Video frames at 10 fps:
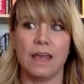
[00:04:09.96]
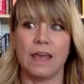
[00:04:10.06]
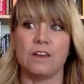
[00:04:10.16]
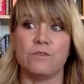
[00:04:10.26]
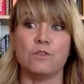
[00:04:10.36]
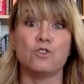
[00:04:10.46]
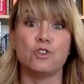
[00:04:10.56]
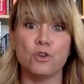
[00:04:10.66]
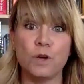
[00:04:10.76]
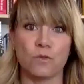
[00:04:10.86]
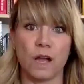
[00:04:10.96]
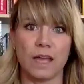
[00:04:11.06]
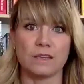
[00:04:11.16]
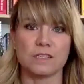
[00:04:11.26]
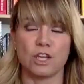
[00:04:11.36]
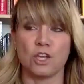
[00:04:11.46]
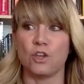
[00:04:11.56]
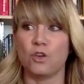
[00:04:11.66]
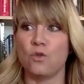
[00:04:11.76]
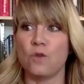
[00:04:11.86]
And if you do it right,
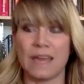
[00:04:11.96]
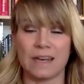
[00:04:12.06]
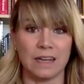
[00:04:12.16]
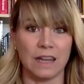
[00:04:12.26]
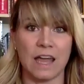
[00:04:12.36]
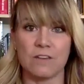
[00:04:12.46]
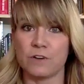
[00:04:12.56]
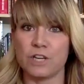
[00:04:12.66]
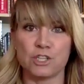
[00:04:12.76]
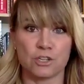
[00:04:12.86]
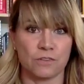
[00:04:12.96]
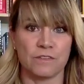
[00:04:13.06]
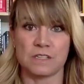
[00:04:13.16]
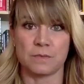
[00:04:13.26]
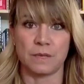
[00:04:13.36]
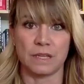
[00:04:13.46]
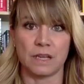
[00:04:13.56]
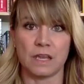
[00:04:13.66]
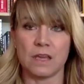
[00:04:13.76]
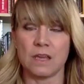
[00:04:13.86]
you can leverage your
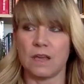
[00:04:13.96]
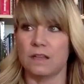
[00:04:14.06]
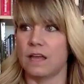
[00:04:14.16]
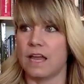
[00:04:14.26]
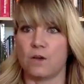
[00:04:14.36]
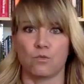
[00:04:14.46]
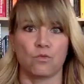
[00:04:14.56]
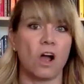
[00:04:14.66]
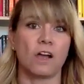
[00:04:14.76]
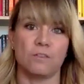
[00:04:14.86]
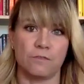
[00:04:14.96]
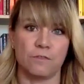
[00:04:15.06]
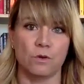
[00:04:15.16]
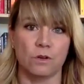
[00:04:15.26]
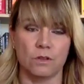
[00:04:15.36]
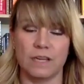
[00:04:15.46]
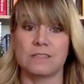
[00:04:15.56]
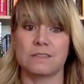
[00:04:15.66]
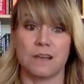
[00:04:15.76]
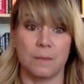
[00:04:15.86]
visibility like rocket fuel.
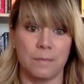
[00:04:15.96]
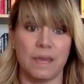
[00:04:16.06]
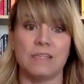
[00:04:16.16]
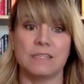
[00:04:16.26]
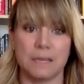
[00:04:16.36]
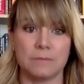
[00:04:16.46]
It's amazing.